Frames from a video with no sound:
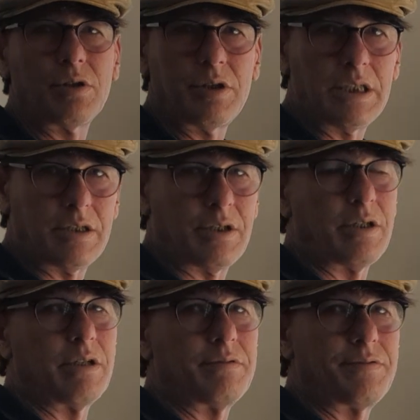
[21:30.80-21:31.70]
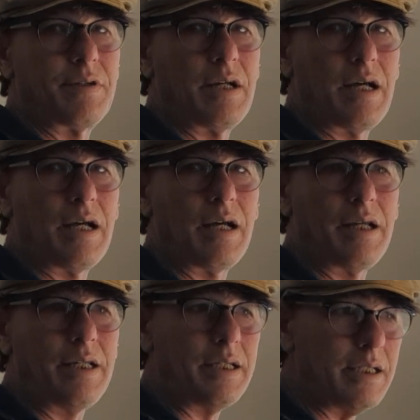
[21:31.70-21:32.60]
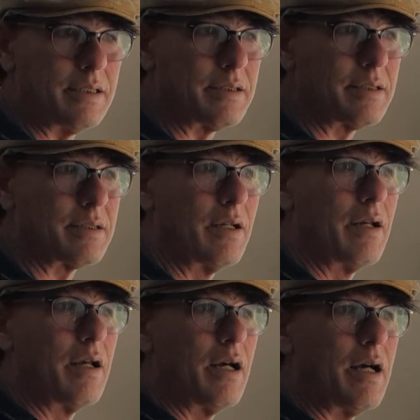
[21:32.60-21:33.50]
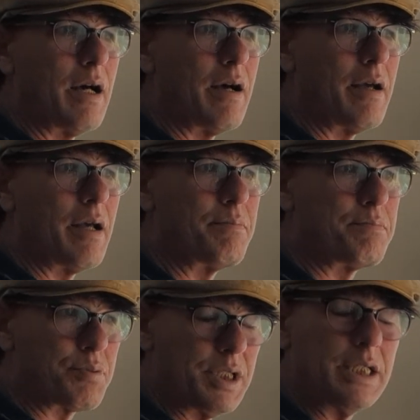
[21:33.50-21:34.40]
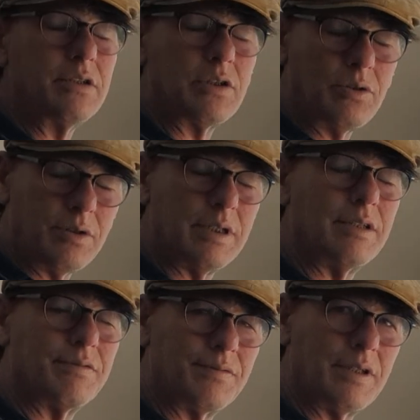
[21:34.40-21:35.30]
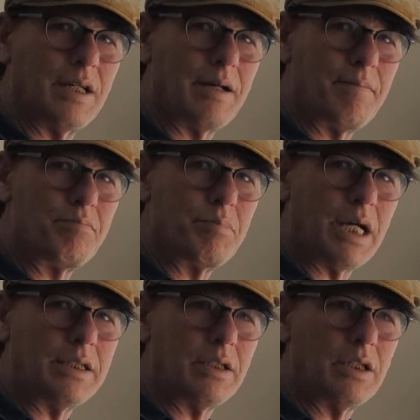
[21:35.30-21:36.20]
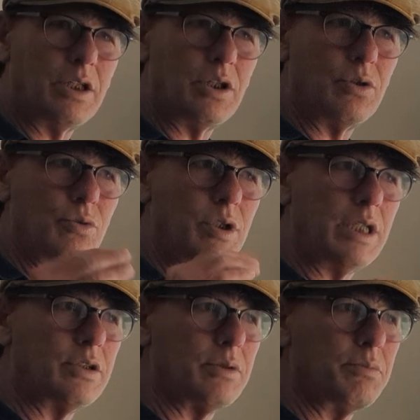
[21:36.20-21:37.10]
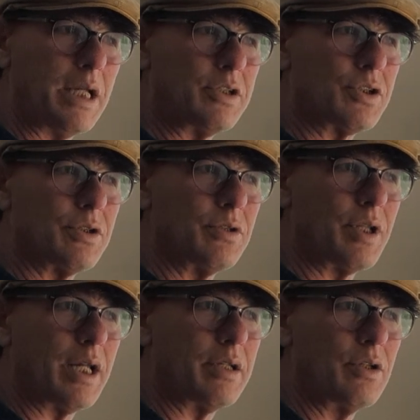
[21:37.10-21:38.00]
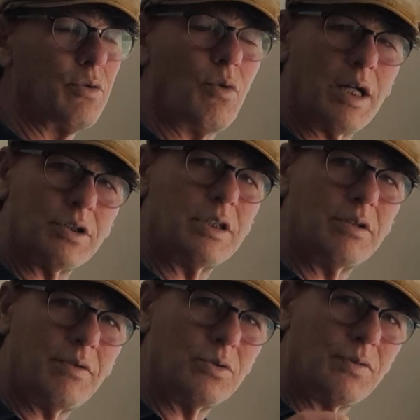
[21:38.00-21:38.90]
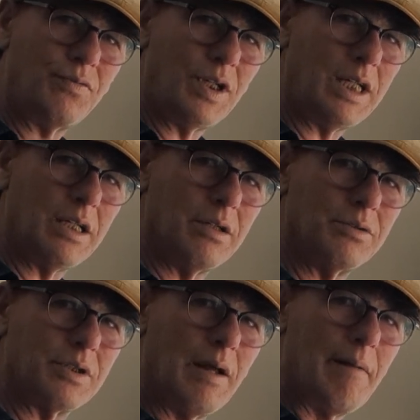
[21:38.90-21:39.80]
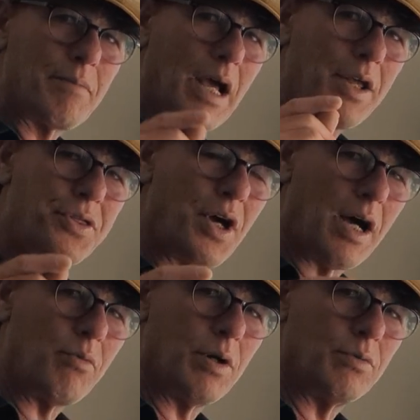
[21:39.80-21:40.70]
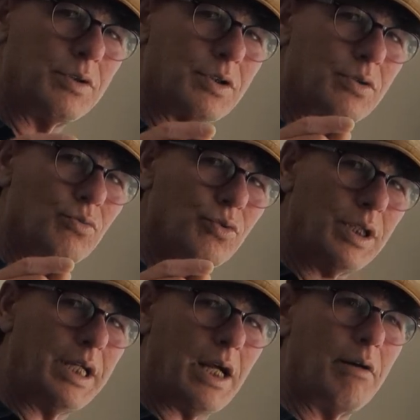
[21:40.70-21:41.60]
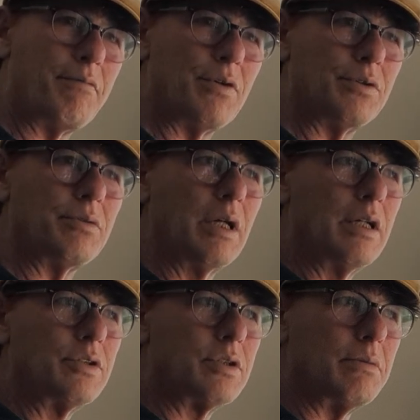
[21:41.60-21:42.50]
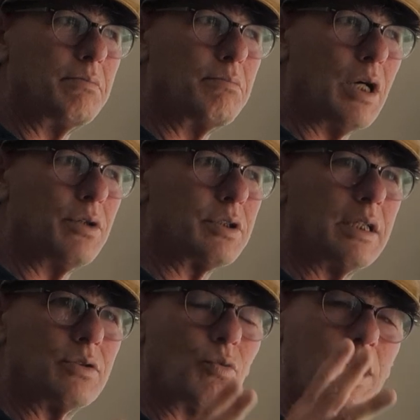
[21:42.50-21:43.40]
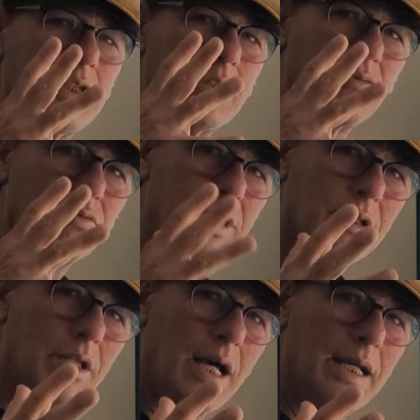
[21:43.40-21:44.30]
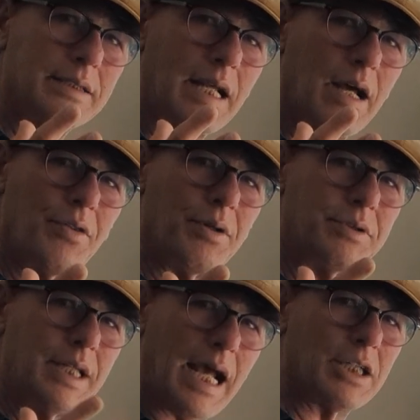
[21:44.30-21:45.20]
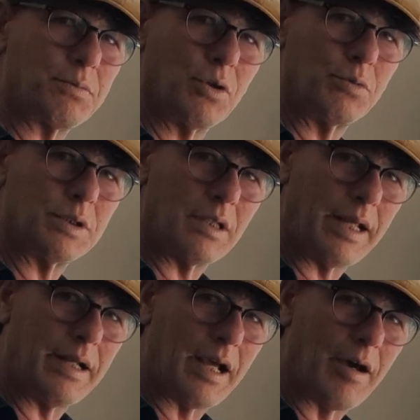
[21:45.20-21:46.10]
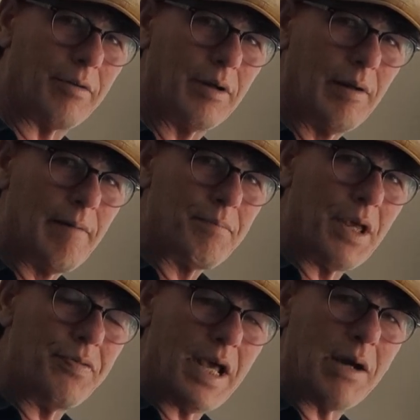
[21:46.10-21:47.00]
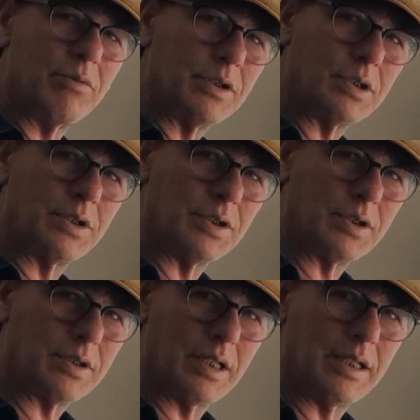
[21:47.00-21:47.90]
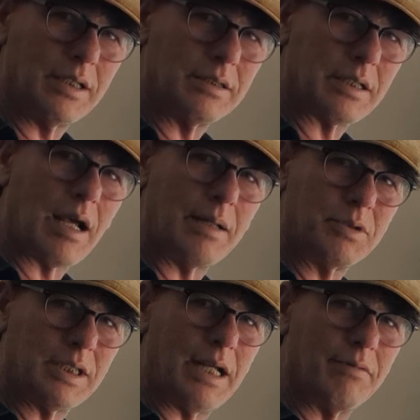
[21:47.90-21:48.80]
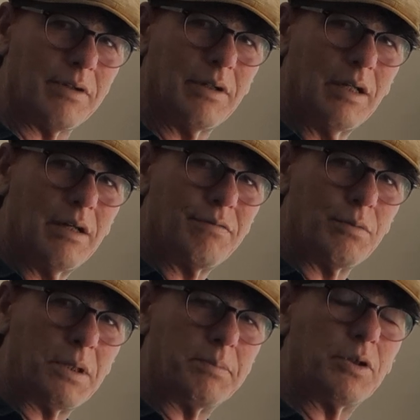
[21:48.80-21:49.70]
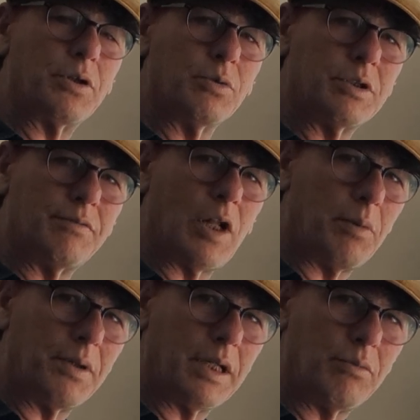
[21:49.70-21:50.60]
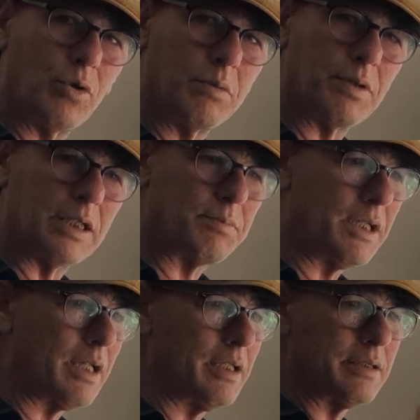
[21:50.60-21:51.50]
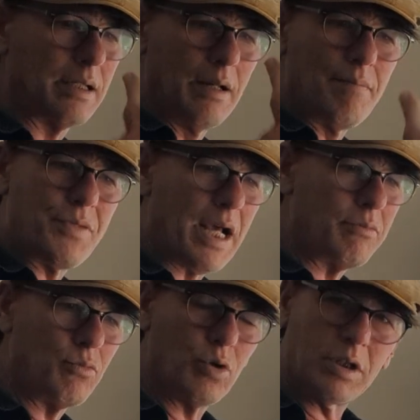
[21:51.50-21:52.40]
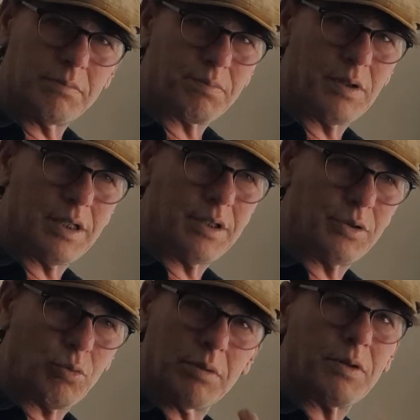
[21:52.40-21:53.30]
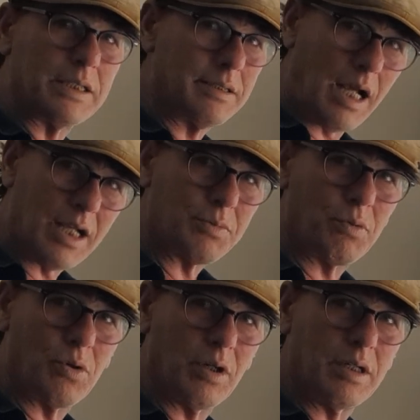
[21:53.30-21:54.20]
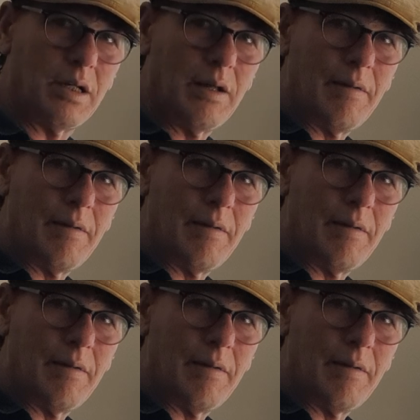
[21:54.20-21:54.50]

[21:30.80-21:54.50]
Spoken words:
learning curve. It is pretty intuitive, but you need to make sure that you're watching those videos. I thought what was really helpful to most is when you realized how the dashboard was laid out. And that was such a time saver for people who were developing in WordPress, because the WordPress dashboard,